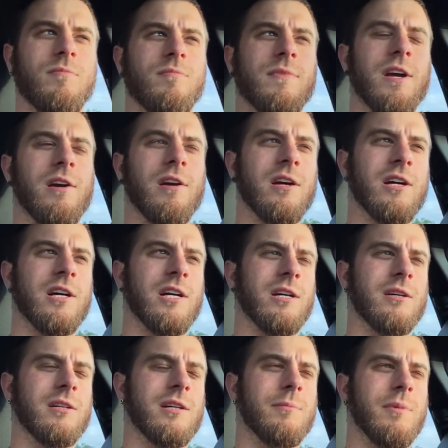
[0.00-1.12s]
They're,
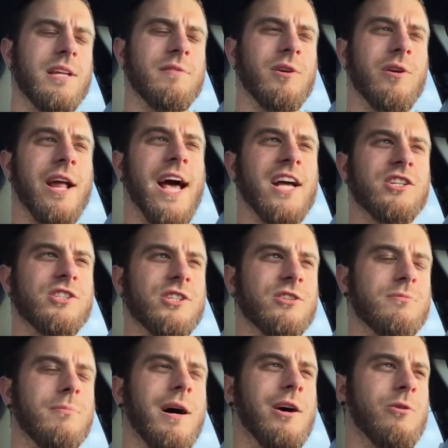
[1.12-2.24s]
I believe they're last
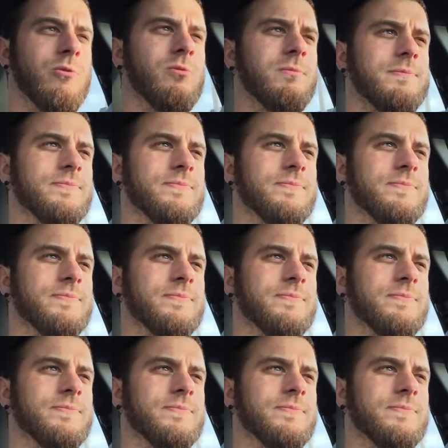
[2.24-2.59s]
year's model,